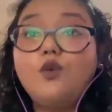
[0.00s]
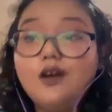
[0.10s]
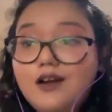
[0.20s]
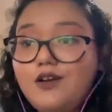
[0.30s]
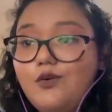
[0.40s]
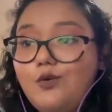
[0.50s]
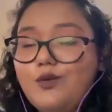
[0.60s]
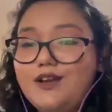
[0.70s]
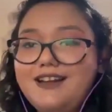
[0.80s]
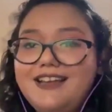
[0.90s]
more work
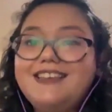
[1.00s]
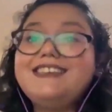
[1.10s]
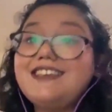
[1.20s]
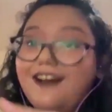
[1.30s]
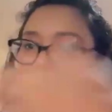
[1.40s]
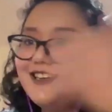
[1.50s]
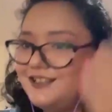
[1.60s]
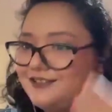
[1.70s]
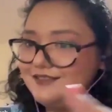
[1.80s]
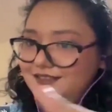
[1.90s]
over like
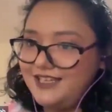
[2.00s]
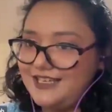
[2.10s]
younger